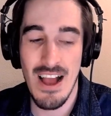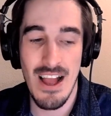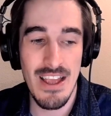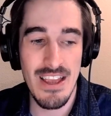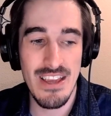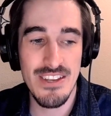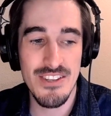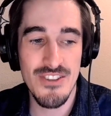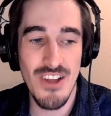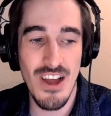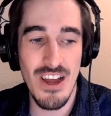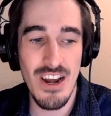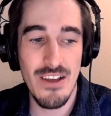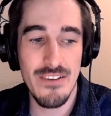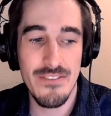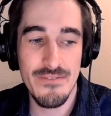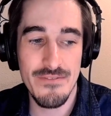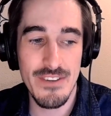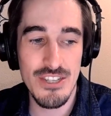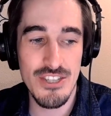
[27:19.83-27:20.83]
He's not
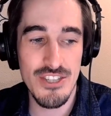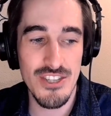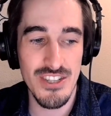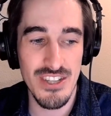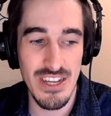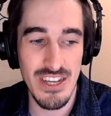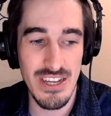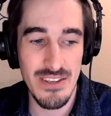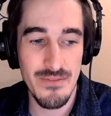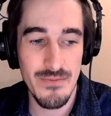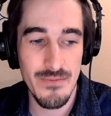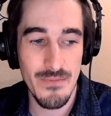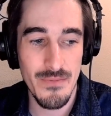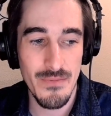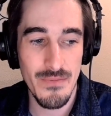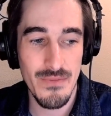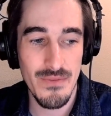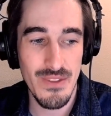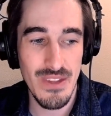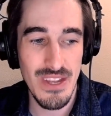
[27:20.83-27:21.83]
officially,
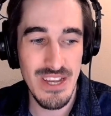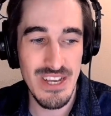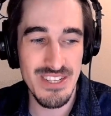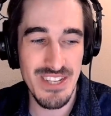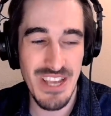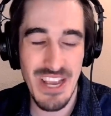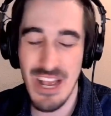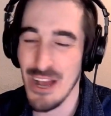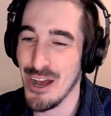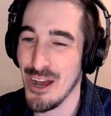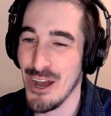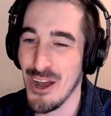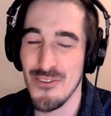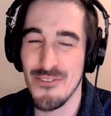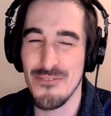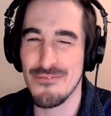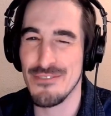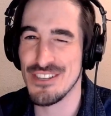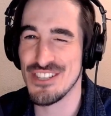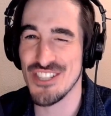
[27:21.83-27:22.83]
he's like
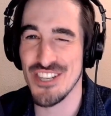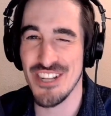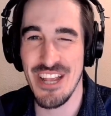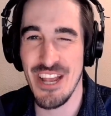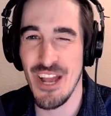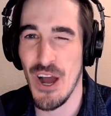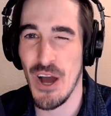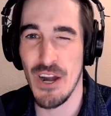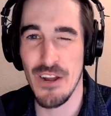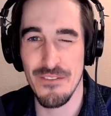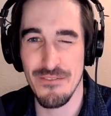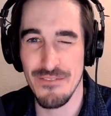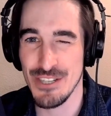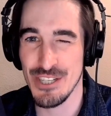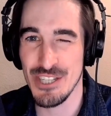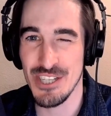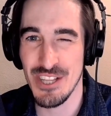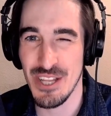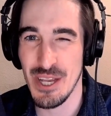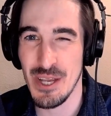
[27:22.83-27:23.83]
officially,
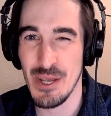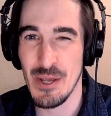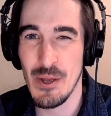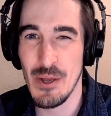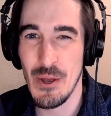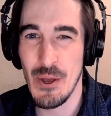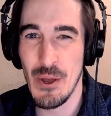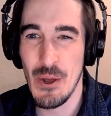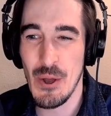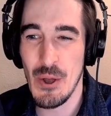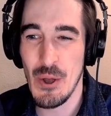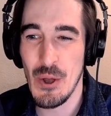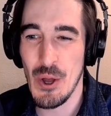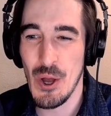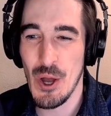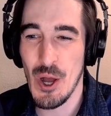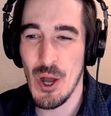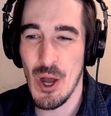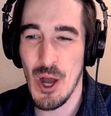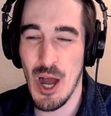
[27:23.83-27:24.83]
unofficially
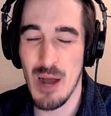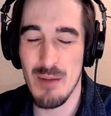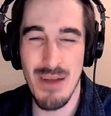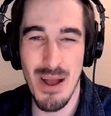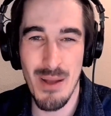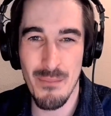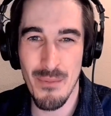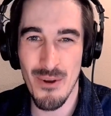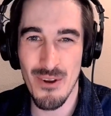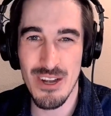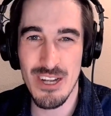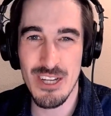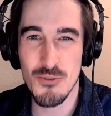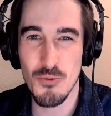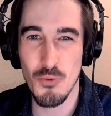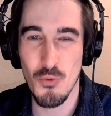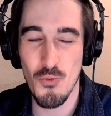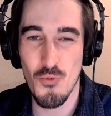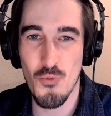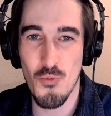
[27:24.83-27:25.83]
a member. It's
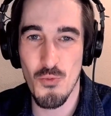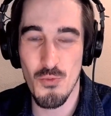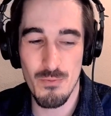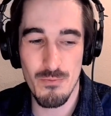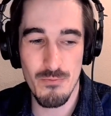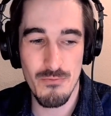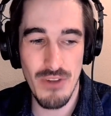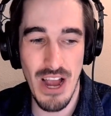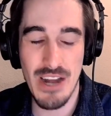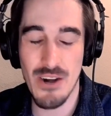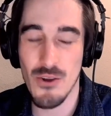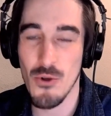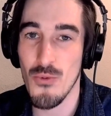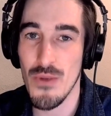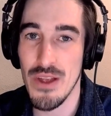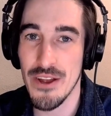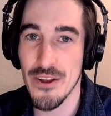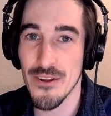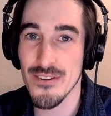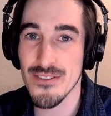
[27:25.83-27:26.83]
kind of
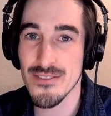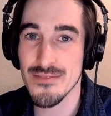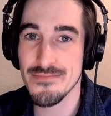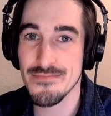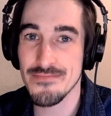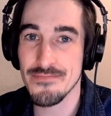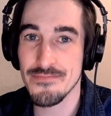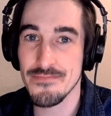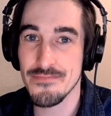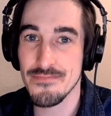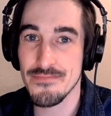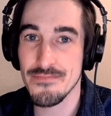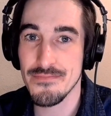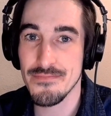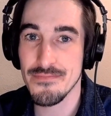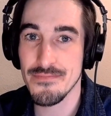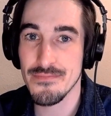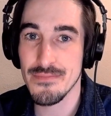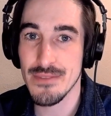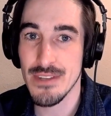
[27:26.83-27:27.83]
weird.
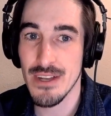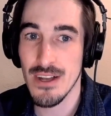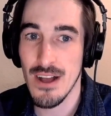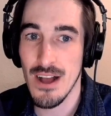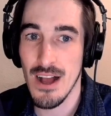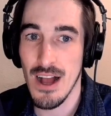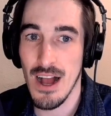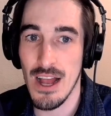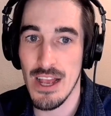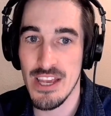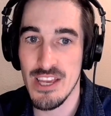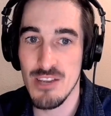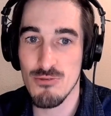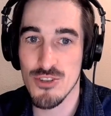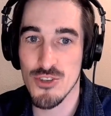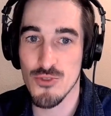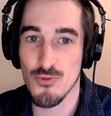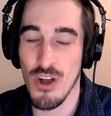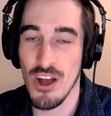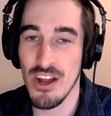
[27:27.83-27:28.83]
He
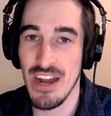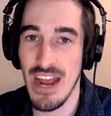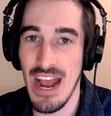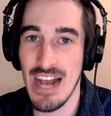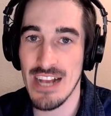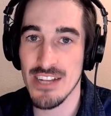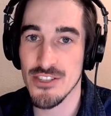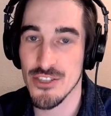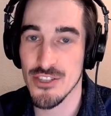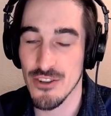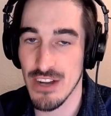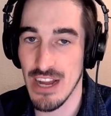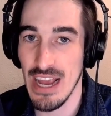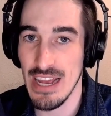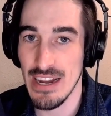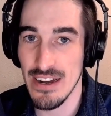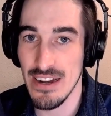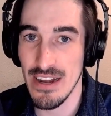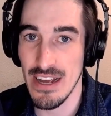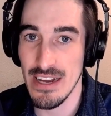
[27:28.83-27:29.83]
was run as their
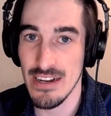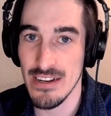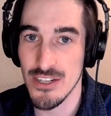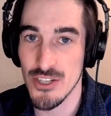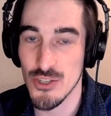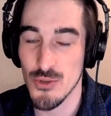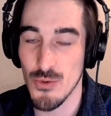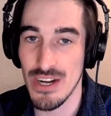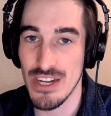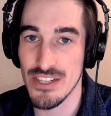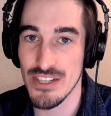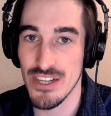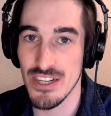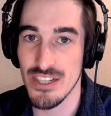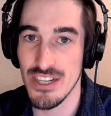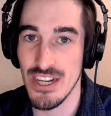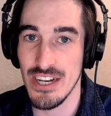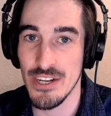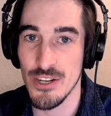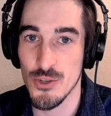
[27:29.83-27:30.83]
candidate in
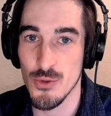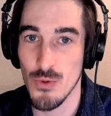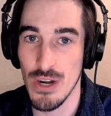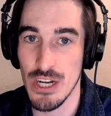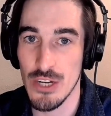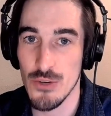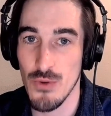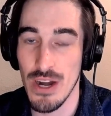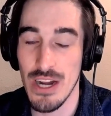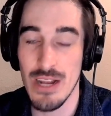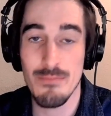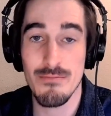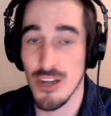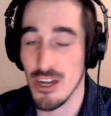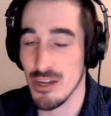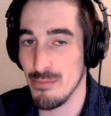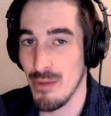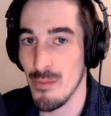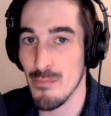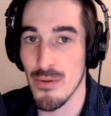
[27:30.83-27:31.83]
2016 and 2020.
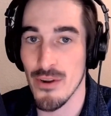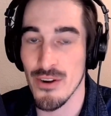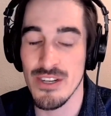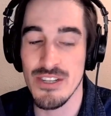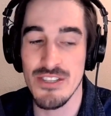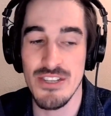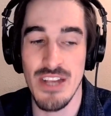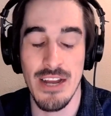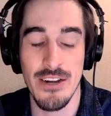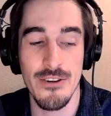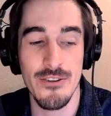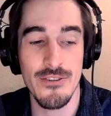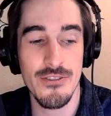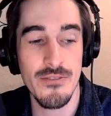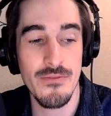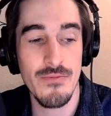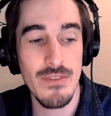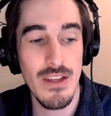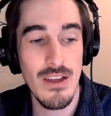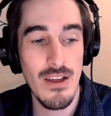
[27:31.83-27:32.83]
Talking about Bernie Sanders.
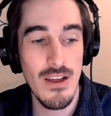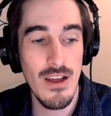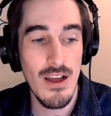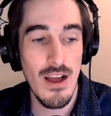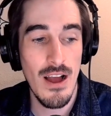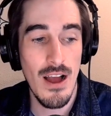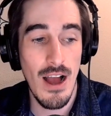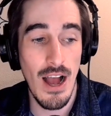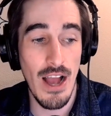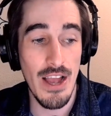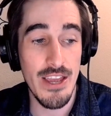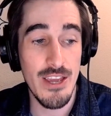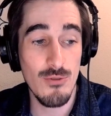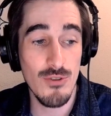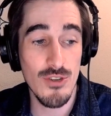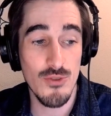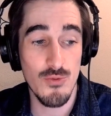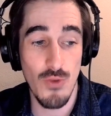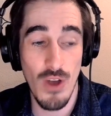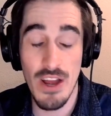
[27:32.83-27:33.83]
He
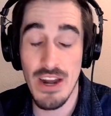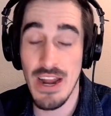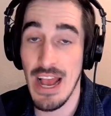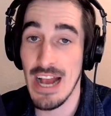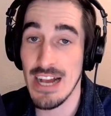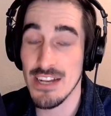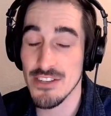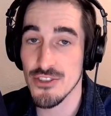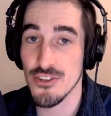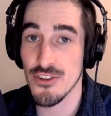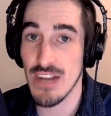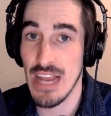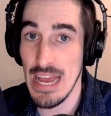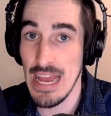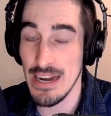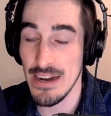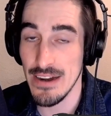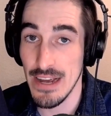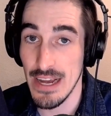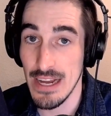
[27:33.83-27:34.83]
was run as their
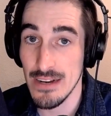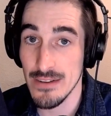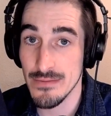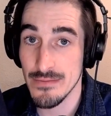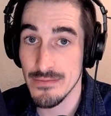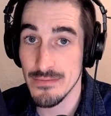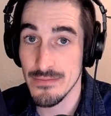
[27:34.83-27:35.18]
candidate.